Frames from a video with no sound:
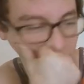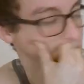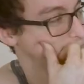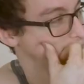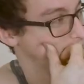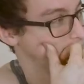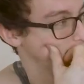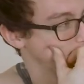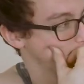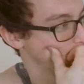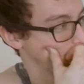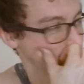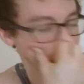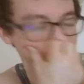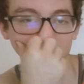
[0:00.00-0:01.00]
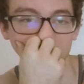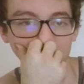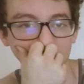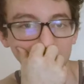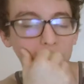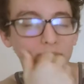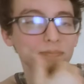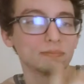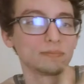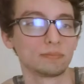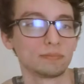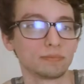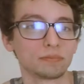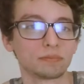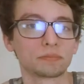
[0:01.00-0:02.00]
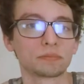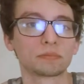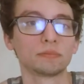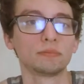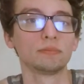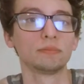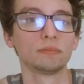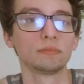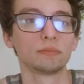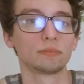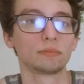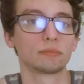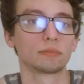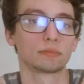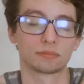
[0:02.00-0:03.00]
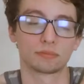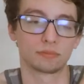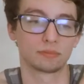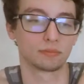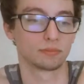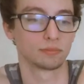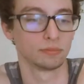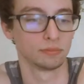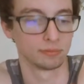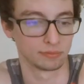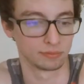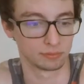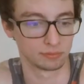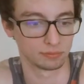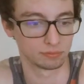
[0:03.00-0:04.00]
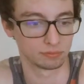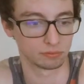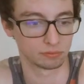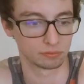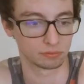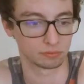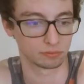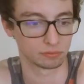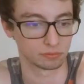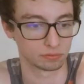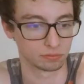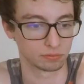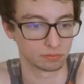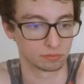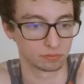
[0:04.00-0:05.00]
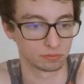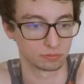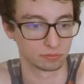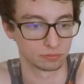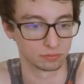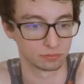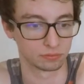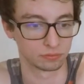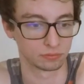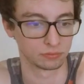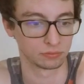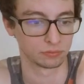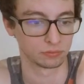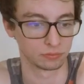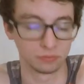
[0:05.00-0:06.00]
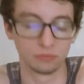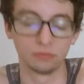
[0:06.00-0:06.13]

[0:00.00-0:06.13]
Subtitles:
The person shown says nothing.